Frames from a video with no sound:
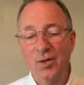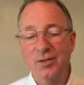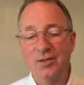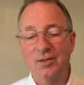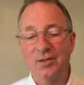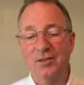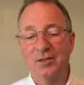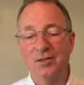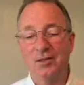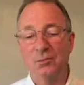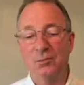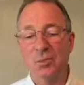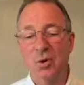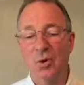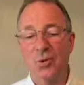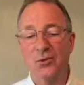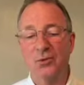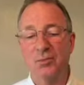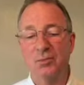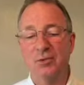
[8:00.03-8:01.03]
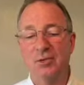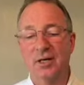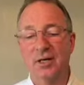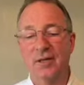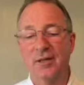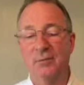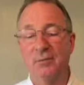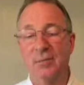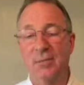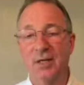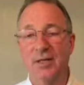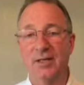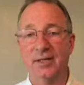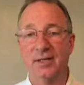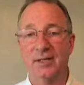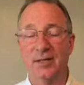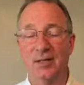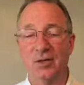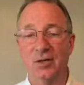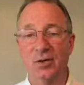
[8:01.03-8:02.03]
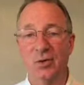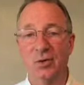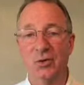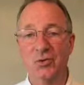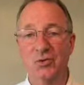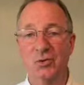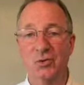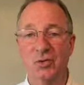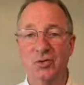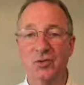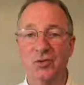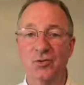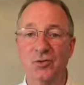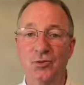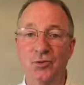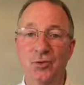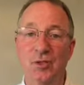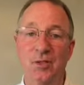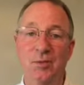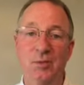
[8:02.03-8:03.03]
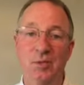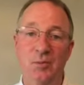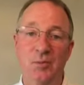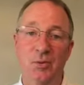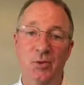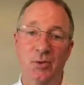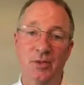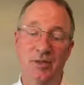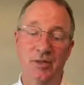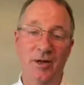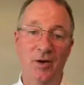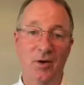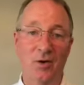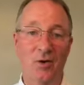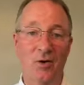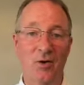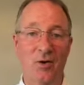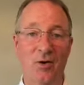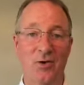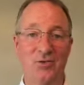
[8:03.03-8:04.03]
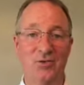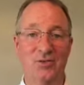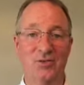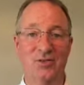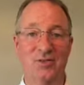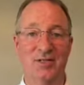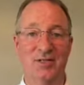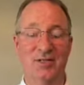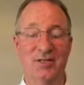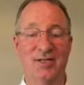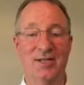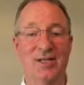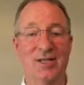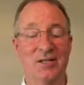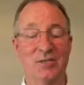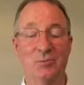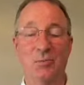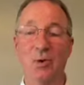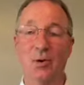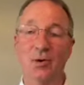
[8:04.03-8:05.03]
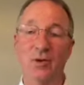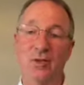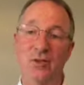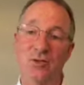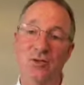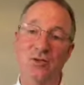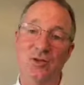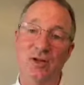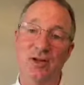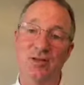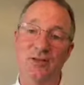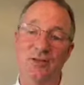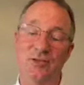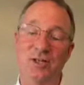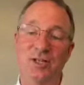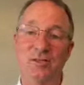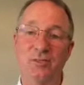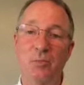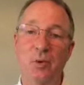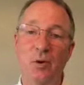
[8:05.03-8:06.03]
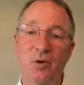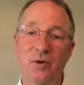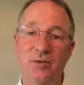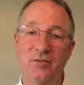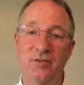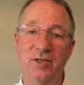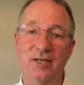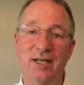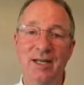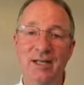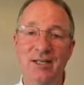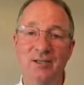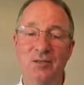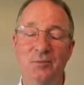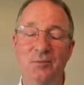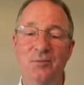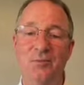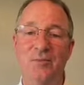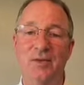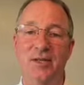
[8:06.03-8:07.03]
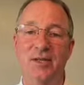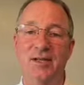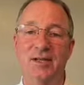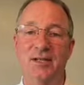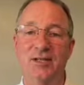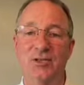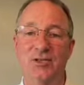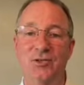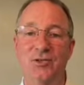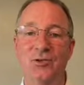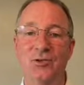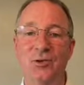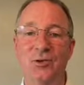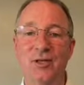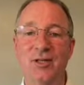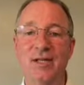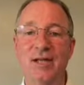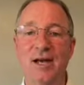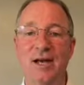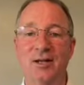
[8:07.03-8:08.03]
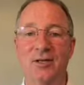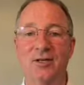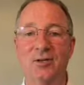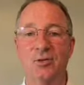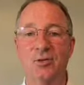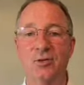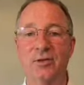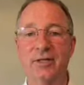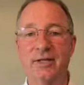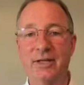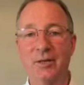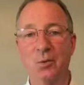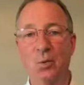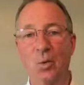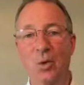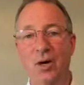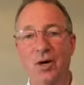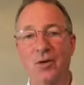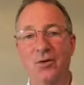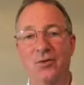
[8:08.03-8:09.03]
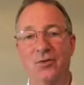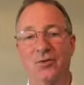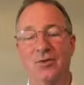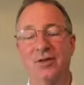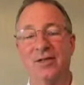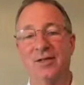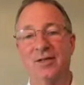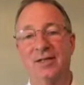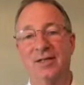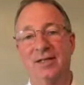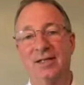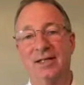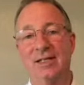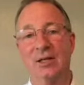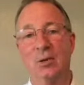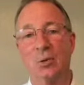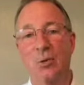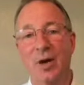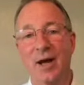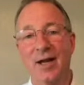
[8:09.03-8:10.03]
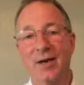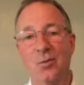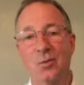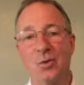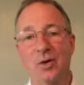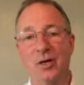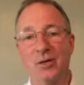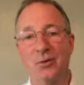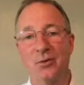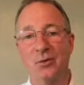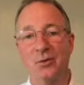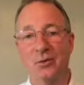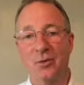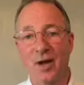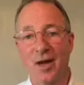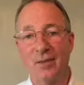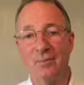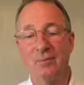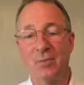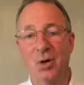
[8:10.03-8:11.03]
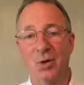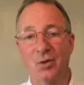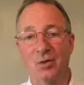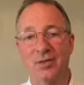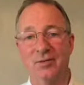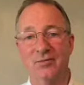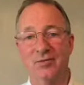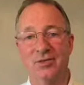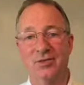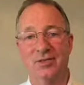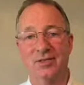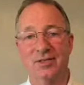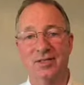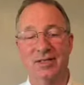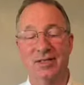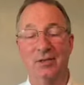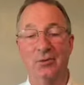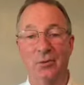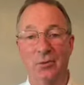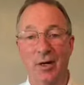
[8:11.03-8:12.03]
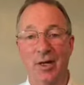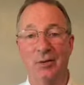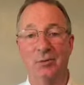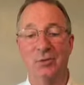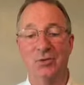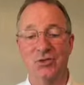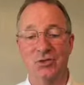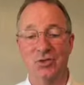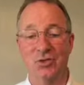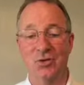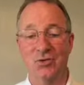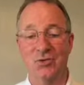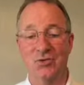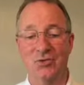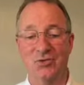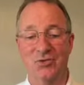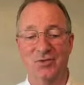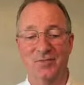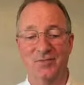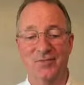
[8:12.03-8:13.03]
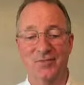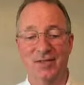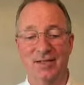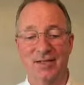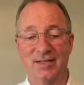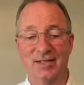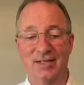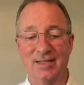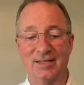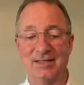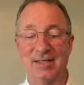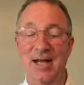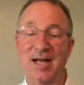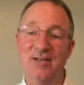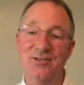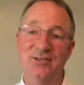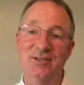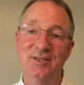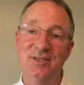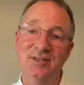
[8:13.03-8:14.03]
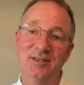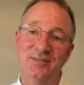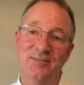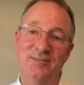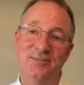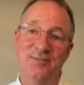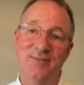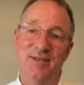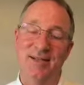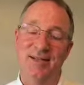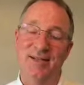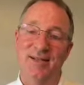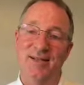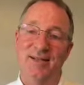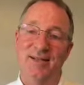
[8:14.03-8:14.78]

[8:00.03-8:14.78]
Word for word: anointing to multiply the money that goes with the dream He put in our hearts. And that's part of the challenge. That's part of kingdom is learning how to create wealth in a right way with right motives and the right results. The last thing,